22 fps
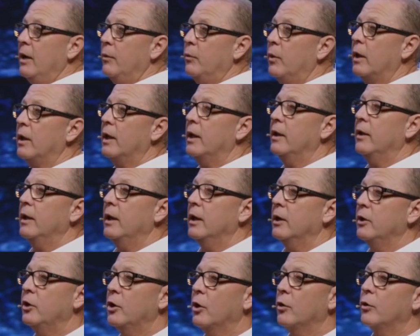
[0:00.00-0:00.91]
Well,
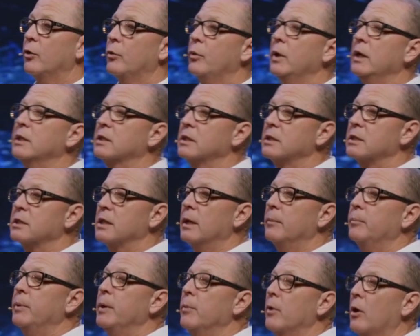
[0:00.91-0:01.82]
the reason
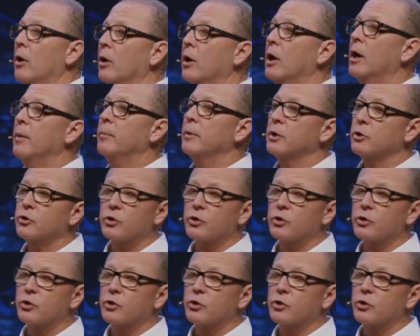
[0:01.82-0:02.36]
some people aren't coming